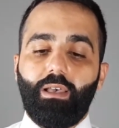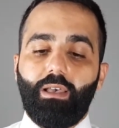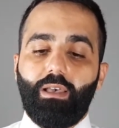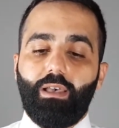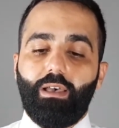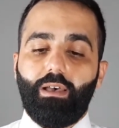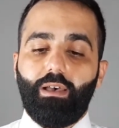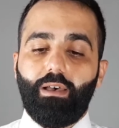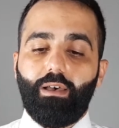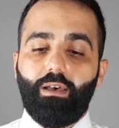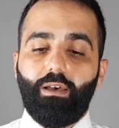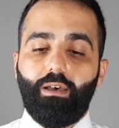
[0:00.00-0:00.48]

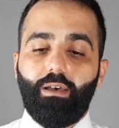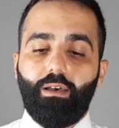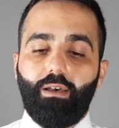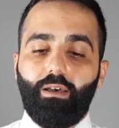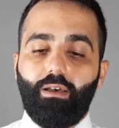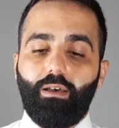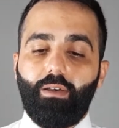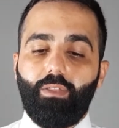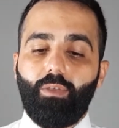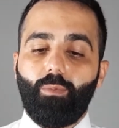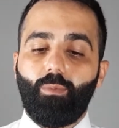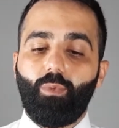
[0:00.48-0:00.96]

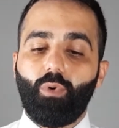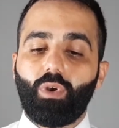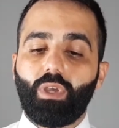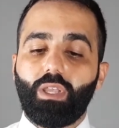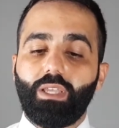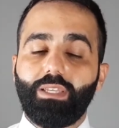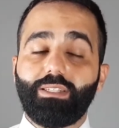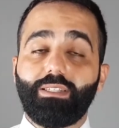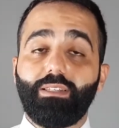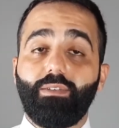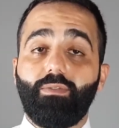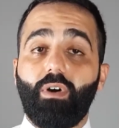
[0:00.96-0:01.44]
The book
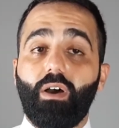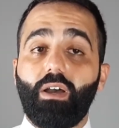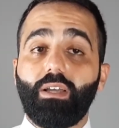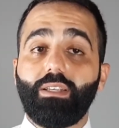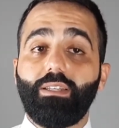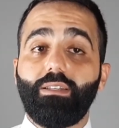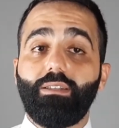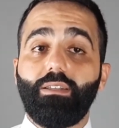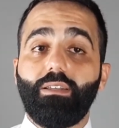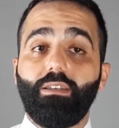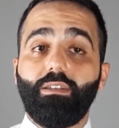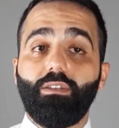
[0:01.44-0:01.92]
is
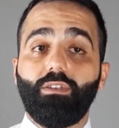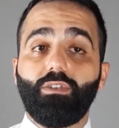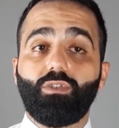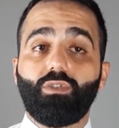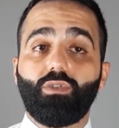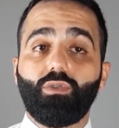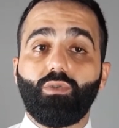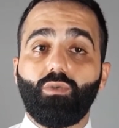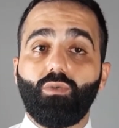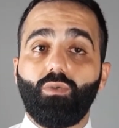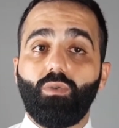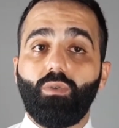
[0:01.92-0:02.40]
divided
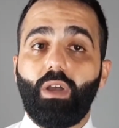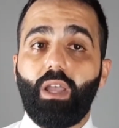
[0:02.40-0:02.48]
into